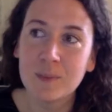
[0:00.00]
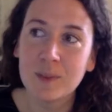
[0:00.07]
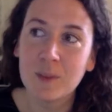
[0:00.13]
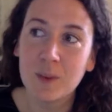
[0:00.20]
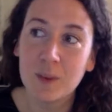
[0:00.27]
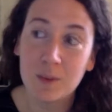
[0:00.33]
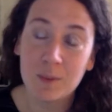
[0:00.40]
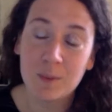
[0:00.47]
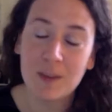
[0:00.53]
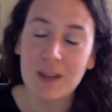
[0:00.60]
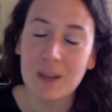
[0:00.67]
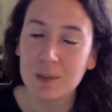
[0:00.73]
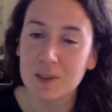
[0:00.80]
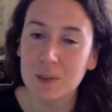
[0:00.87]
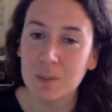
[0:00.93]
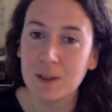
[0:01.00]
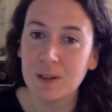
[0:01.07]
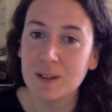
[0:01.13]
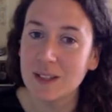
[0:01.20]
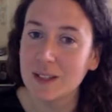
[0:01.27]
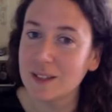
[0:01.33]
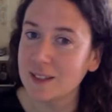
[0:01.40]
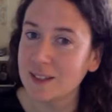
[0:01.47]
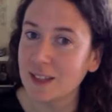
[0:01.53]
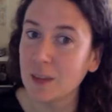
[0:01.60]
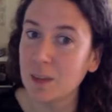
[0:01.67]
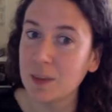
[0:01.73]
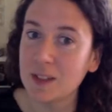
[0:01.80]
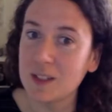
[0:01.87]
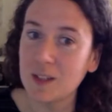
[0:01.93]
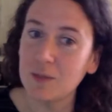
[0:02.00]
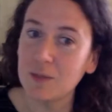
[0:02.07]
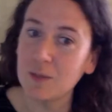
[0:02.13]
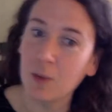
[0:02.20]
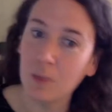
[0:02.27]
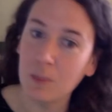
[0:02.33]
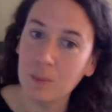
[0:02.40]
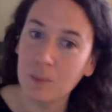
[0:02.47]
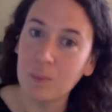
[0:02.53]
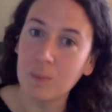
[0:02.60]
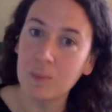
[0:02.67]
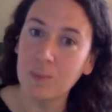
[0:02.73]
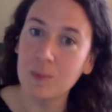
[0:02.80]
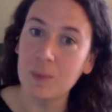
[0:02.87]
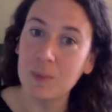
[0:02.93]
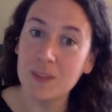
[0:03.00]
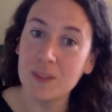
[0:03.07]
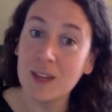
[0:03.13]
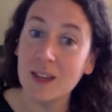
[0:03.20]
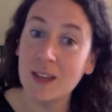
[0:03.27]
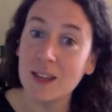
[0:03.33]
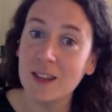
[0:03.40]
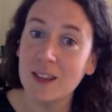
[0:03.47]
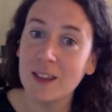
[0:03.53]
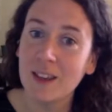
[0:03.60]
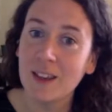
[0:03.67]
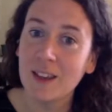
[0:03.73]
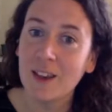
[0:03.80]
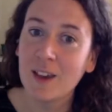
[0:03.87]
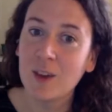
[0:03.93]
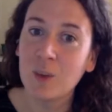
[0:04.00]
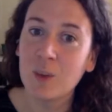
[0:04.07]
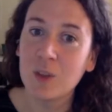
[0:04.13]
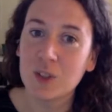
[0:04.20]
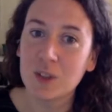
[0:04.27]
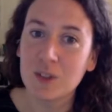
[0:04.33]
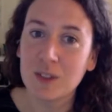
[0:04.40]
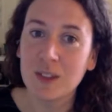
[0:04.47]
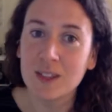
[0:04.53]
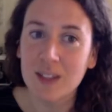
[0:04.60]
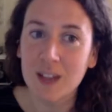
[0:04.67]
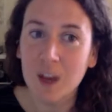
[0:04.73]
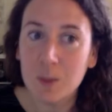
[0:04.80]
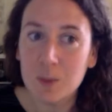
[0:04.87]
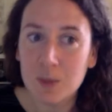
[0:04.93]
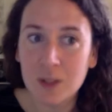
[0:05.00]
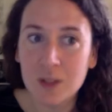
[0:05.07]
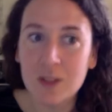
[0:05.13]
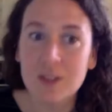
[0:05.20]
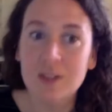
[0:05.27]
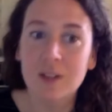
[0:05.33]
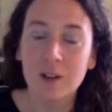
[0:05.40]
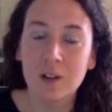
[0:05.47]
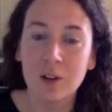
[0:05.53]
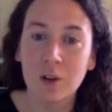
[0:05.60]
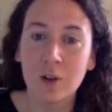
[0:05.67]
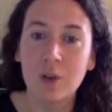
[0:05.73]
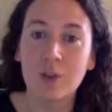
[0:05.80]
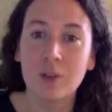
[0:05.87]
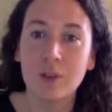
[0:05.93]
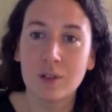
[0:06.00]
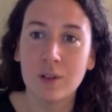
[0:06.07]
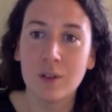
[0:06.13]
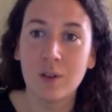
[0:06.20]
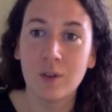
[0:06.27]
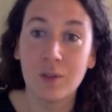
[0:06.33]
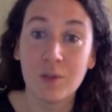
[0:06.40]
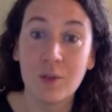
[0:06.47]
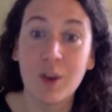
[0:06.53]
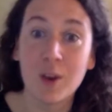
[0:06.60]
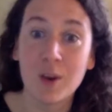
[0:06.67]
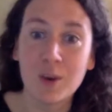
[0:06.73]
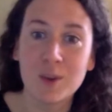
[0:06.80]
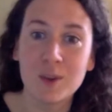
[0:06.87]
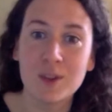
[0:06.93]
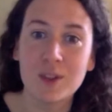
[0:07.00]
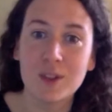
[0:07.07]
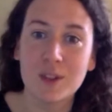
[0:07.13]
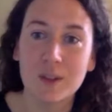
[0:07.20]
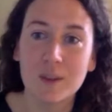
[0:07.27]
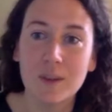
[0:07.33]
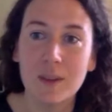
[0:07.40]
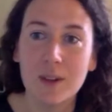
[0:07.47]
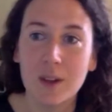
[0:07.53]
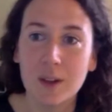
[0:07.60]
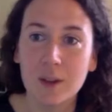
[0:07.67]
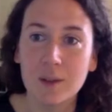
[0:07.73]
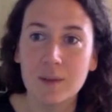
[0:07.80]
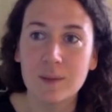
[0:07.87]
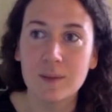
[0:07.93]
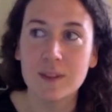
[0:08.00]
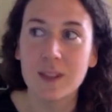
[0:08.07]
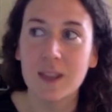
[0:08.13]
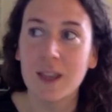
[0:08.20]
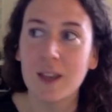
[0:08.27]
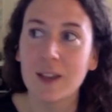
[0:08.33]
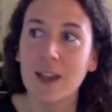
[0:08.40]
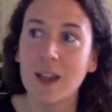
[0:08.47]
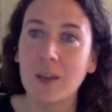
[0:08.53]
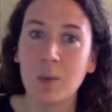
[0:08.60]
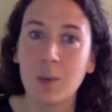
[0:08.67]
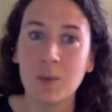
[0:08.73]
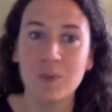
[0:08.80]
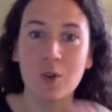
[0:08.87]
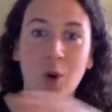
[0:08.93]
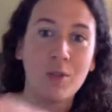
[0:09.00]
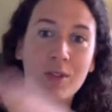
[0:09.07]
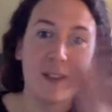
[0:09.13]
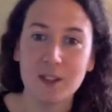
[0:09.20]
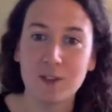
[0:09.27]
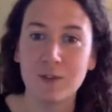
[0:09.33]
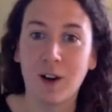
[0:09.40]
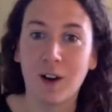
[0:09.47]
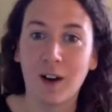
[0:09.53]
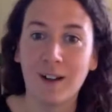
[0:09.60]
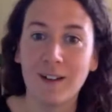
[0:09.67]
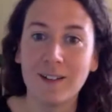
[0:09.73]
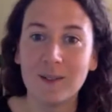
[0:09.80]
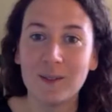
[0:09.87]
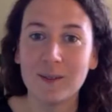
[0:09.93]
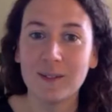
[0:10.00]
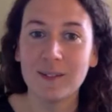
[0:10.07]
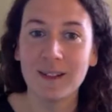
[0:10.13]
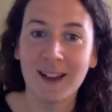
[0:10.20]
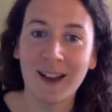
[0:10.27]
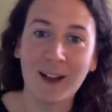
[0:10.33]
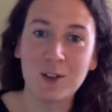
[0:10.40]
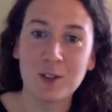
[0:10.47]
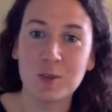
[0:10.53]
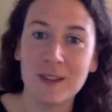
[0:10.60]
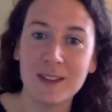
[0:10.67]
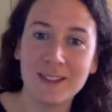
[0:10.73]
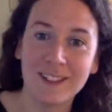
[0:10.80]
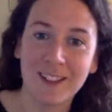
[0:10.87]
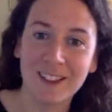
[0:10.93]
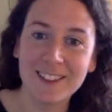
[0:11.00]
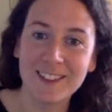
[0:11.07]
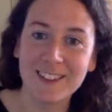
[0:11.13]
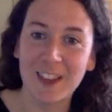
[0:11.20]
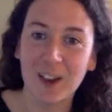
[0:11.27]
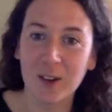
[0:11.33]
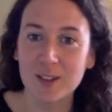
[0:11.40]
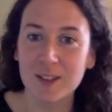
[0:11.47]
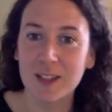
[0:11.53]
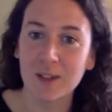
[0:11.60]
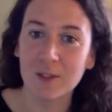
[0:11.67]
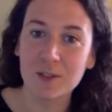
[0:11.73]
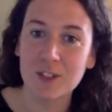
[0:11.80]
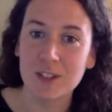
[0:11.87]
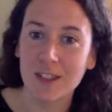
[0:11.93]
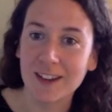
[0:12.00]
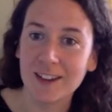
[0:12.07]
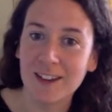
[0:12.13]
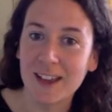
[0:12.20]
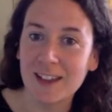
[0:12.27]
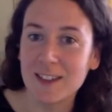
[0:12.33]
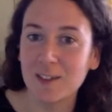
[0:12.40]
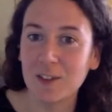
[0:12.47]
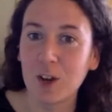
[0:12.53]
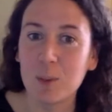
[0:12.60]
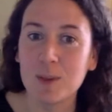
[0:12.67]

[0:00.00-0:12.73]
we've been able to build in sustainability from the beginning, which I think has helped us a lot on the road to, saying, okay, we've got this far. How do we get ourselves to that net zero